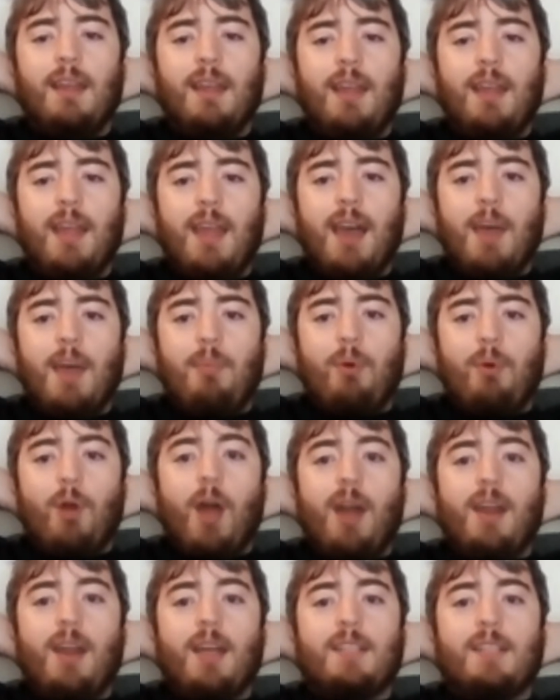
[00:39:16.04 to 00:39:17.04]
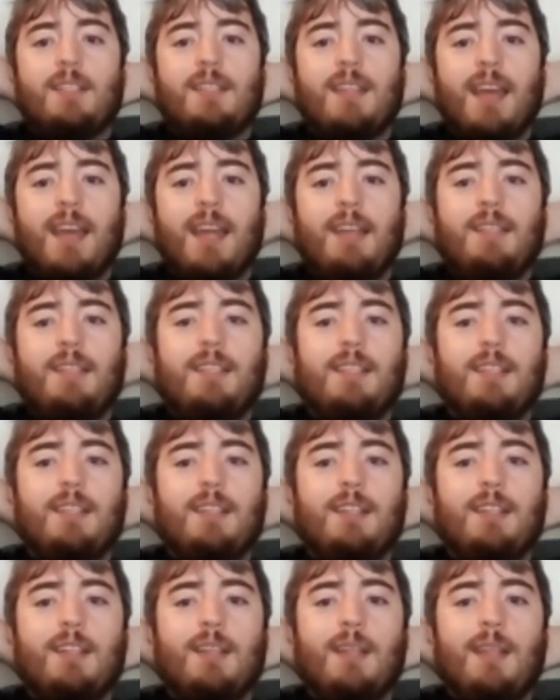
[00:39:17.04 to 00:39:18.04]
a product that
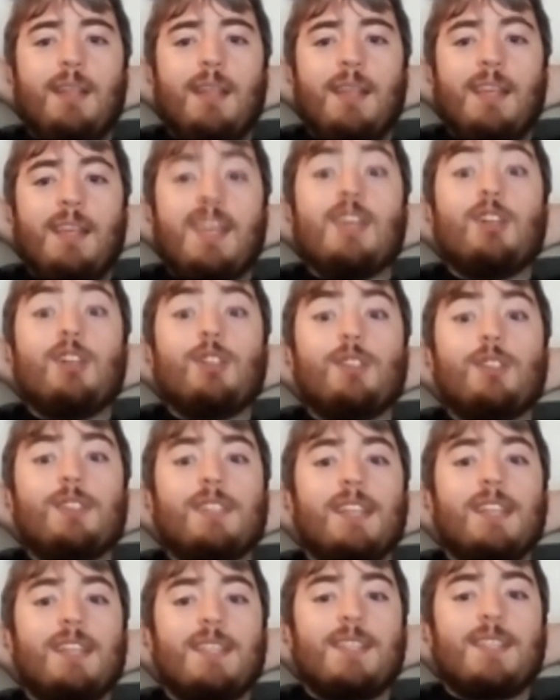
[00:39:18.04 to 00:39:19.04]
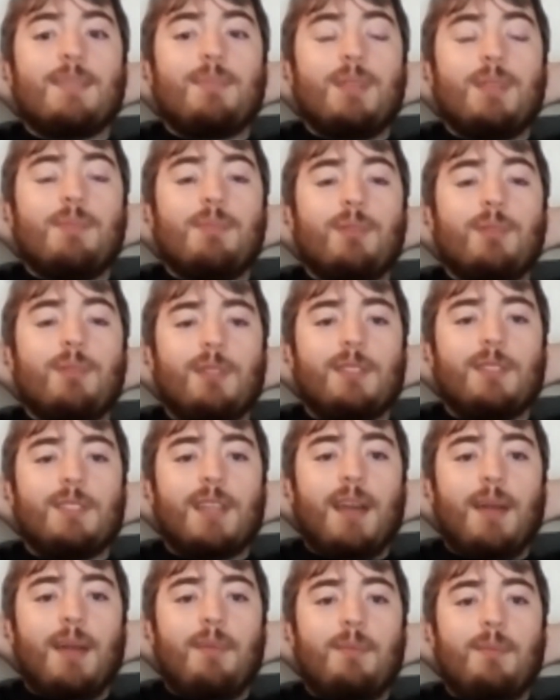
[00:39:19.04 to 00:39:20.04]
kills innocent people all the
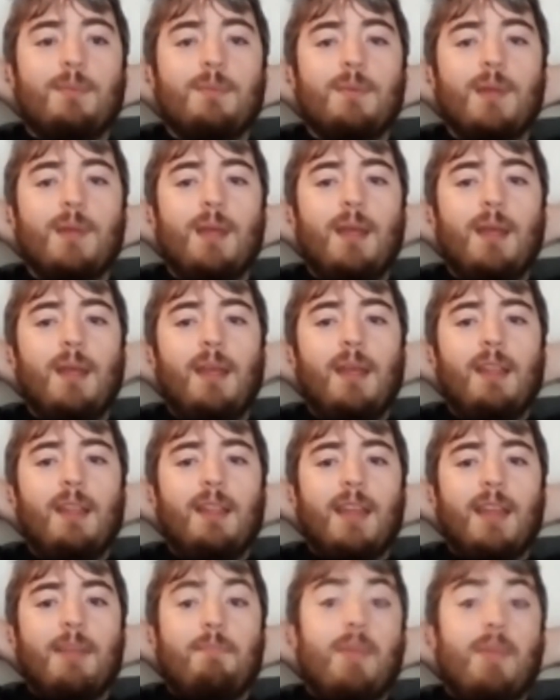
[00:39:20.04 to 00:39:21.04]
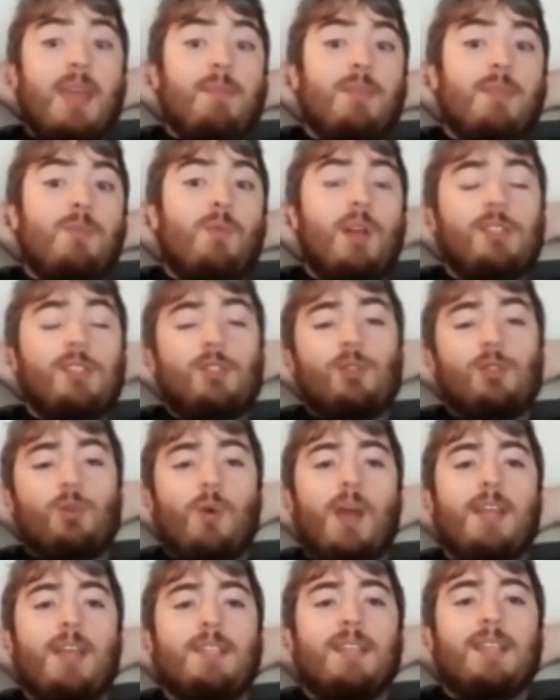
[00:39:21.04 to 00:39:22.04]
time, like, maybe once or
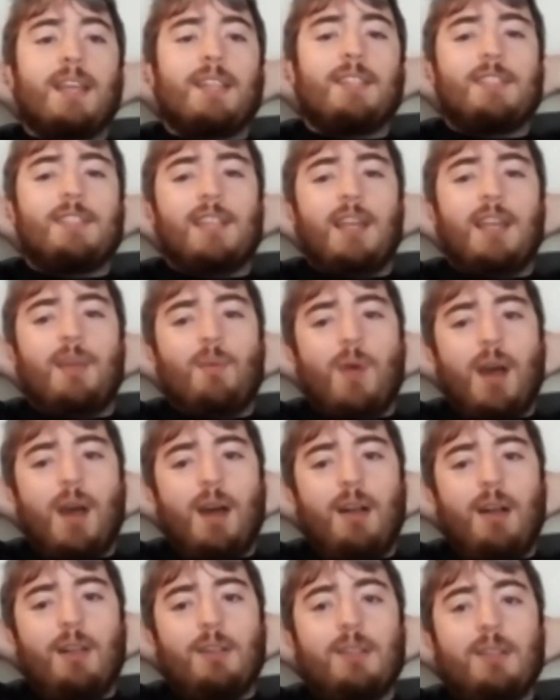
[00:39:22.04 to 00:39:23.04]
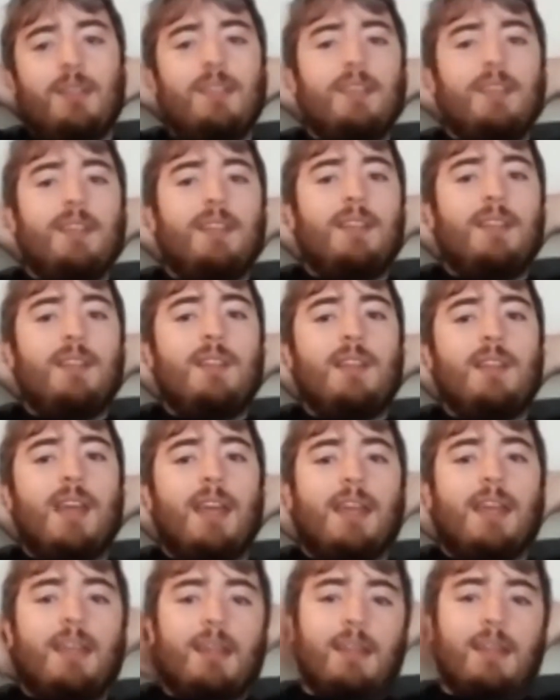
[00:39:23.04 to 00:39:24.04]
twice I can say, wow,
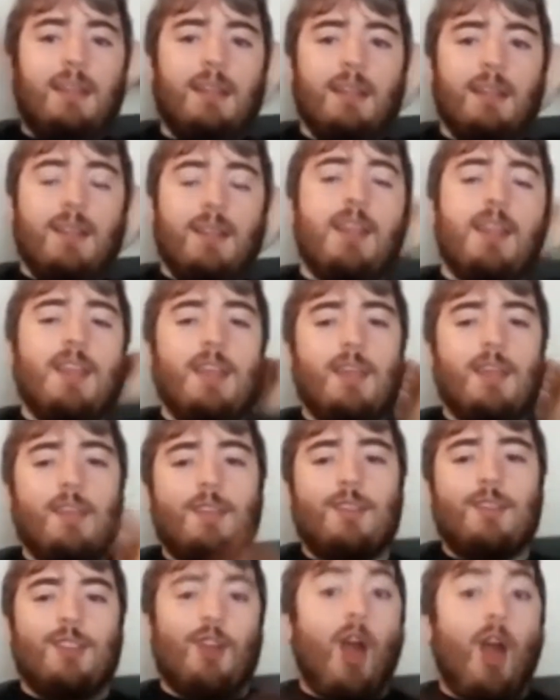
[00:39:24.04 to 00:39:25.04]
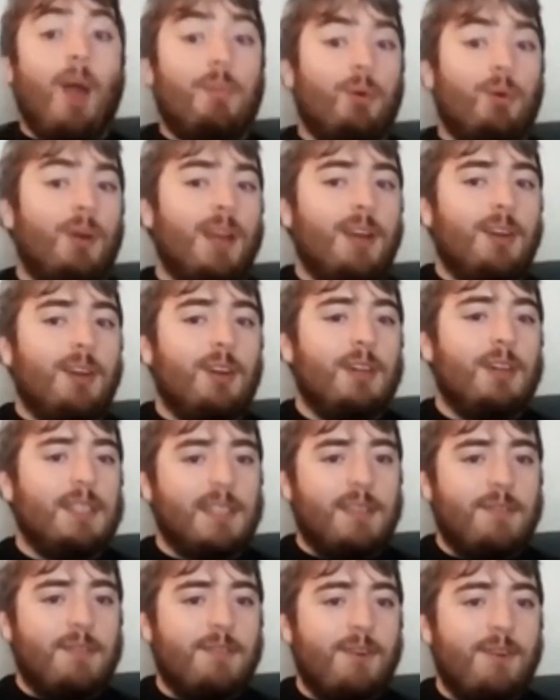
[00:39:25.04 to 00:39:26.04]
like, the operator is
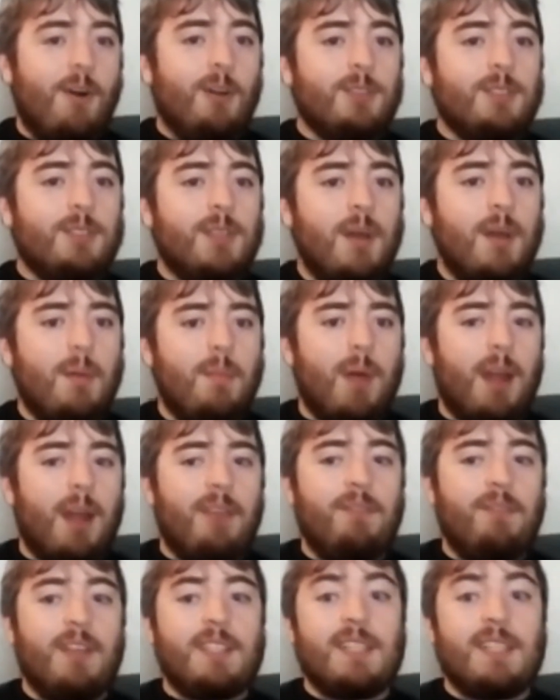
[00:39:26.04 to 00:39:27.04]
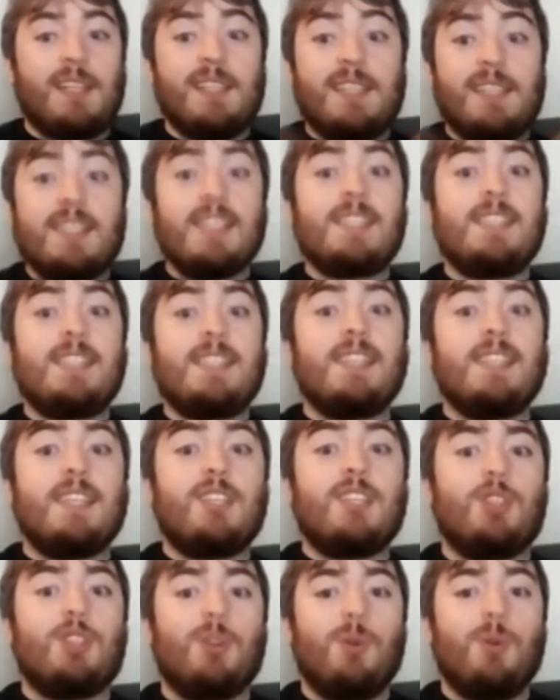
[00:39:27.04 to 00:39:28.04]
at fault. But if it's a consistent
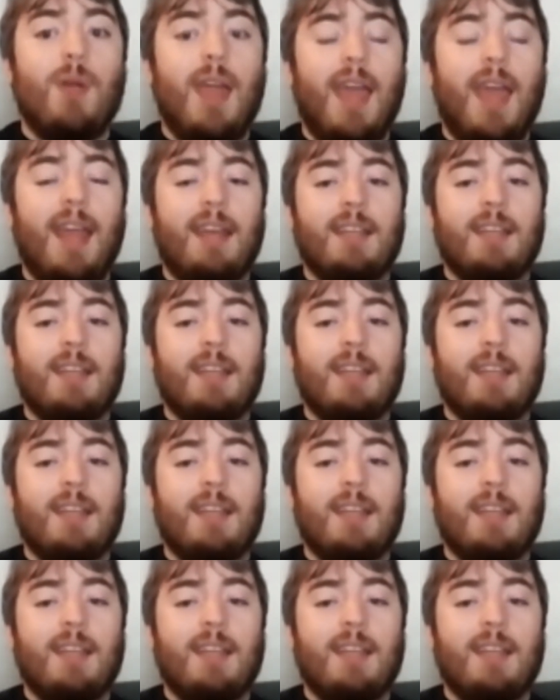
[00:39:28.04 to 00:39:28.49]
issue and